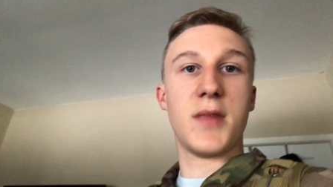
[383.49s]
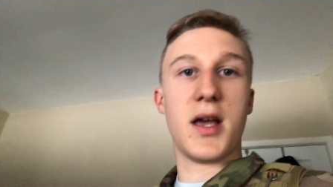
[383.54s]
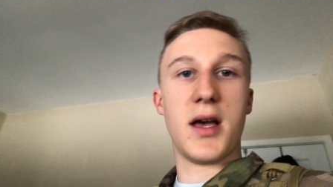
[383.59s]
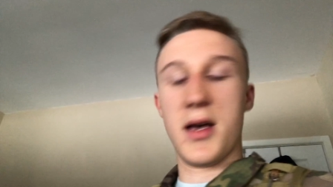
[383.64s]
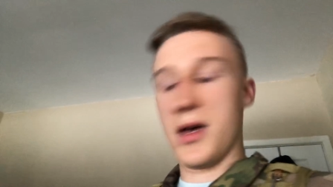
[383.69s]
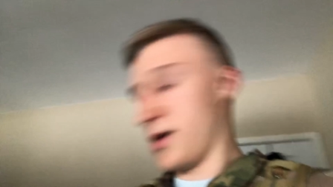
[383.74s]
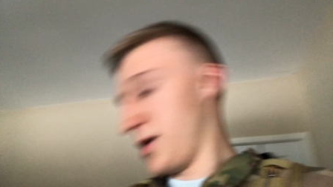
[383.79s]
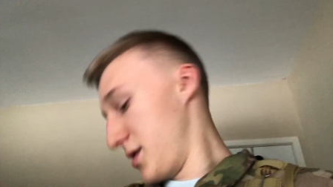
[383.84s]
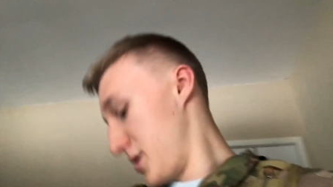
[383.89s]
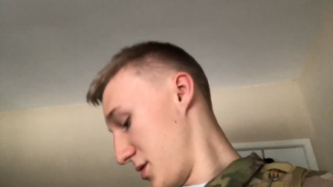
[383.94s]

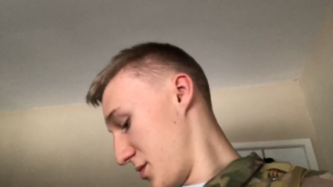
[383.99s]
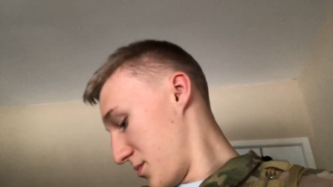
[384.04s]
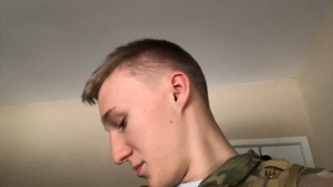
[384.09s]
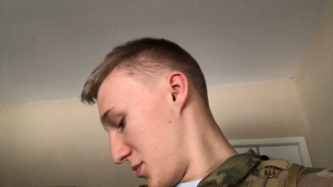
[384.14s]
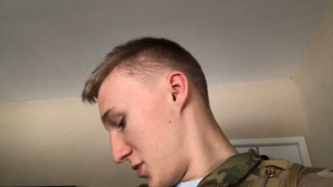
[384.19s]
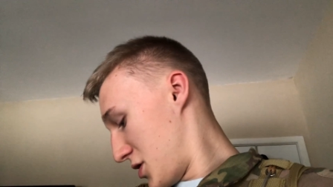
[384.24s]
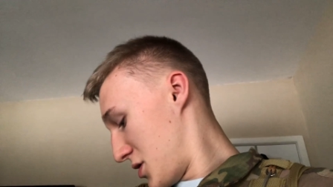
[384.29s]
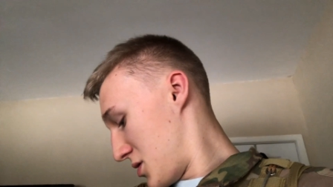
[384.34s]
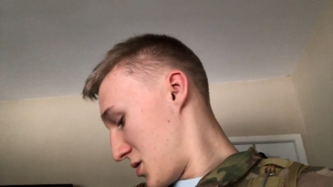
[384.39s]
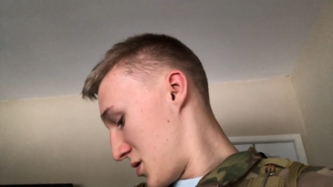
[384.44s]

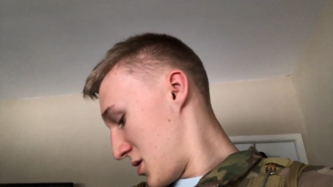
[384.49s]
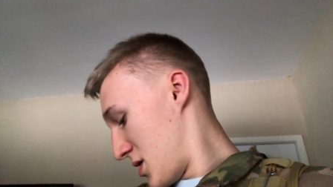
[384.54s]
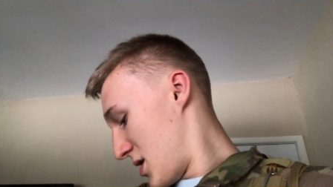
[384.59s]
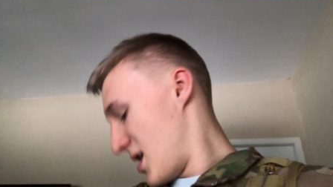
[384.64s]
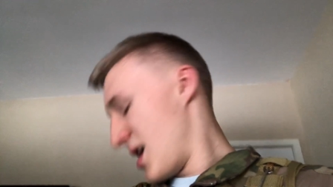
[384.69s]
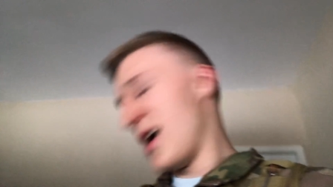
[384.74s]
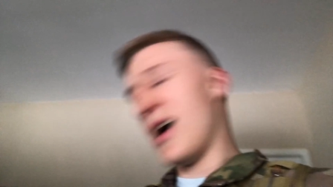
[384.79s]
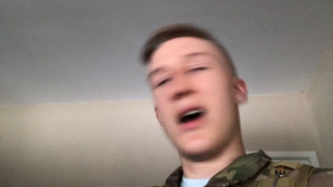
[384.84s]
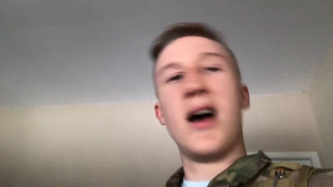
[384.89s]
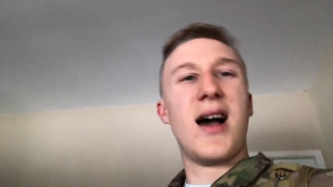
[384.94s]

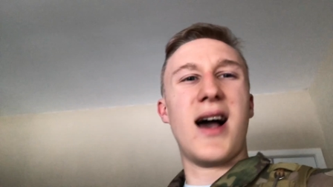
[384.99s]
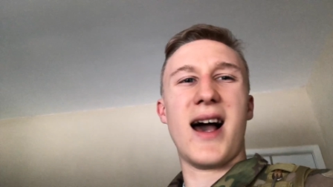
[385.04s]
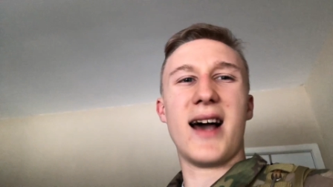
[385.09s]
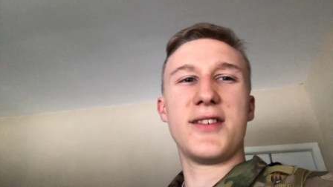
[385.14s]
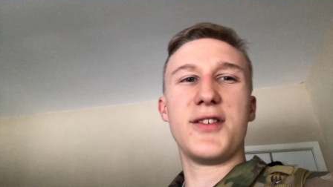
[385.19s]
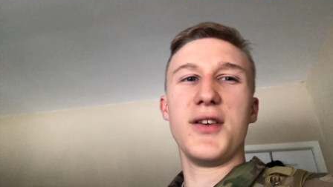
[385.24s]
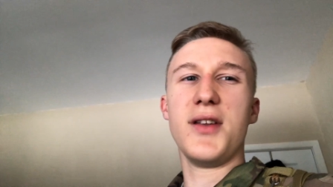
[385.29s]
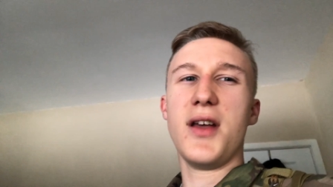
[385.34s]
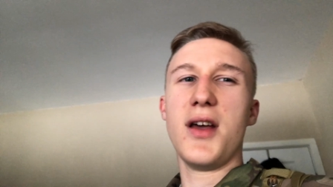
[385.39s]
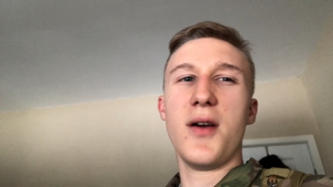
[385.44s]
I
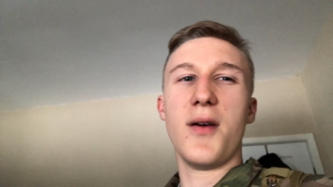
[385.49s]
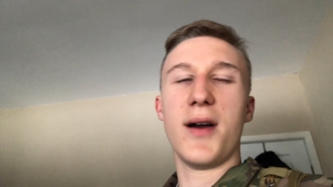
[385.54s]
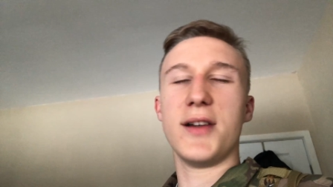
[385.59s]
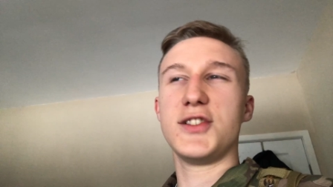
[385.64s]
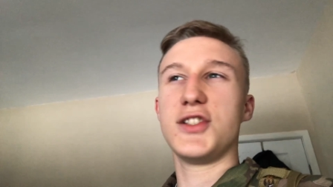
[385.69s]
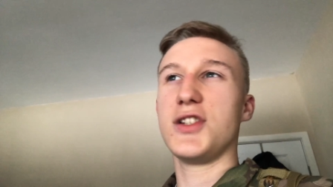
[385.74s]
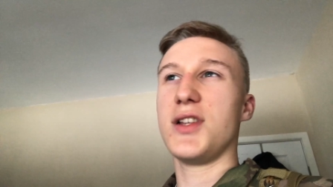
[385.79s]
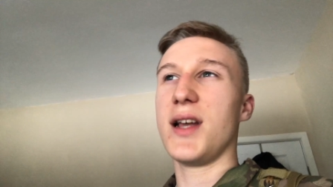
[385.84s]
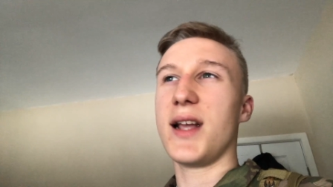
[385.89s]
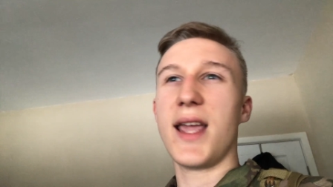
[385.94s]
don't know.
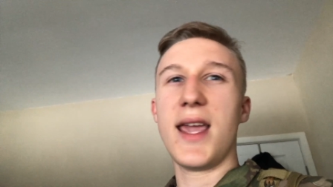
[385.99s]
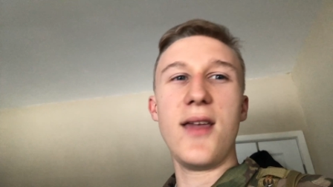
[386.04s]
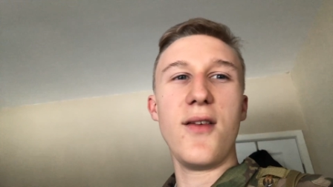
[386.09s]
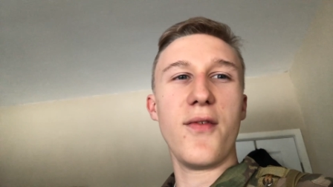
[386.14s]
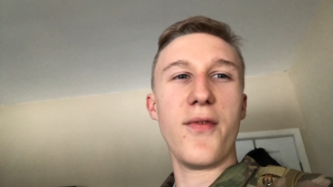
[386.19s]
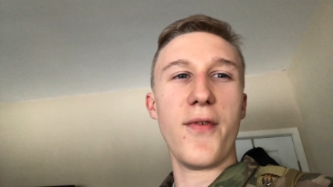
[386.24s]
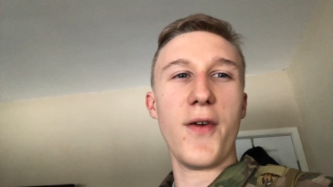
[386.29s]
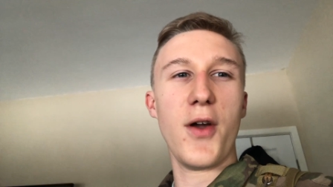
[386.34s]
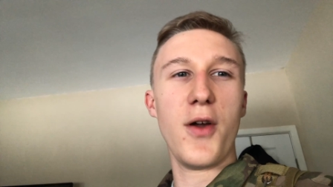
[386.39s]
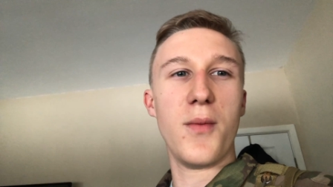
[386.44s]
Should I keep
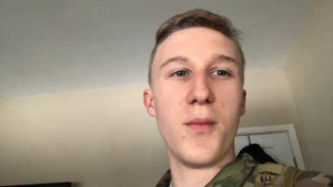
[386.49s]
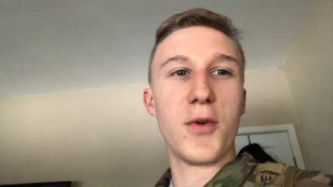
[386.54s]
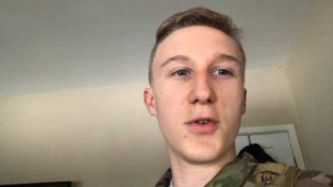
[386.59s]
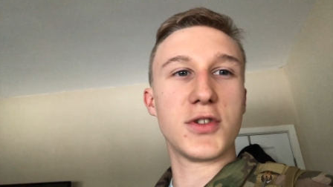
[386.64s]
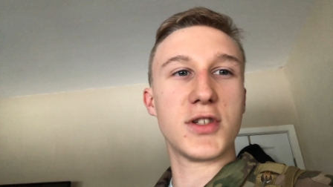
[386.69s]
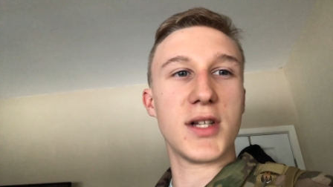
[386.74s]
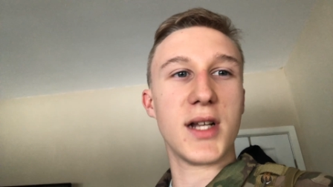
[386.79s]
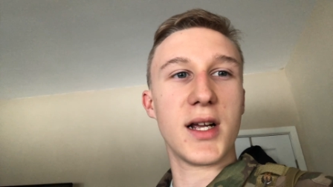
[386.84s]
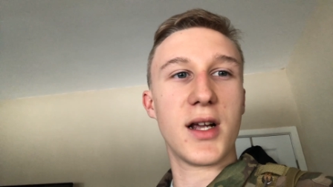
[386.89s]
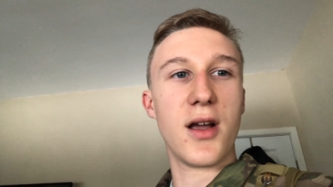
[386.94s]
foam or
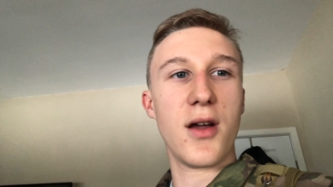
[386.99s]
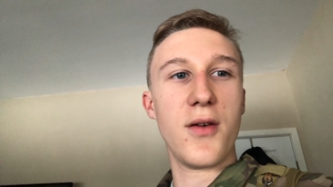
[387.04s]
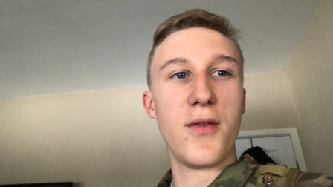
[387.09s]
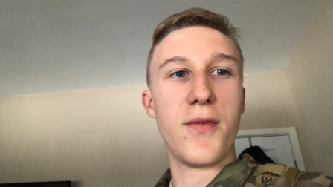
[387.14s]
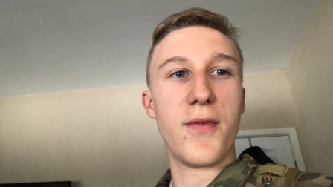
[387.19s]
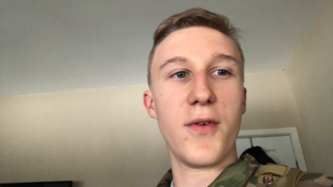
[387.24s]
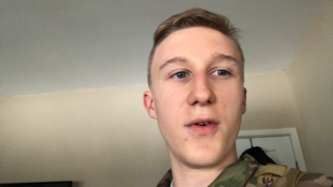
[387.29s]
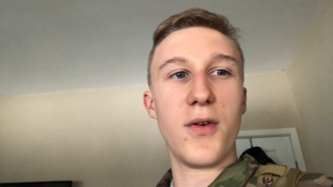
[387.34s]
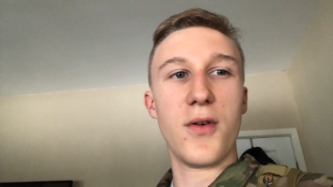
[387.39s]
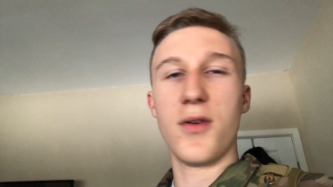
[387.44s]
should I go
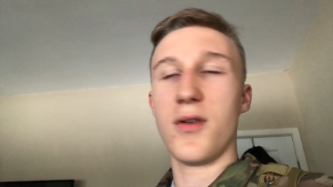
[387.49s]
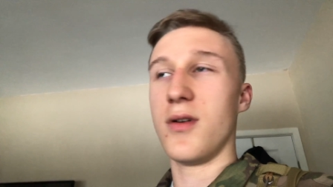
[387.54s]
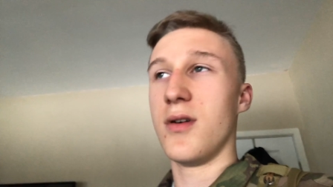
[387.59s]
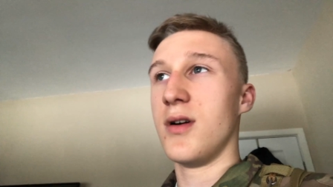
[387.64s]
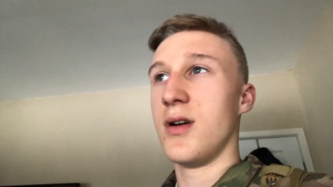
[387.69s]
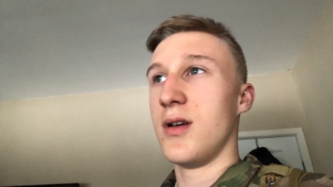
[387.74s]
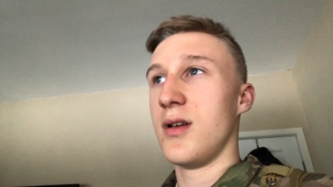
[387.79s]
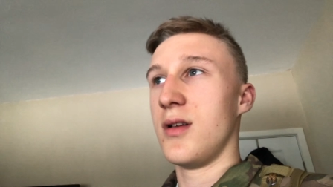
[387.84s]
for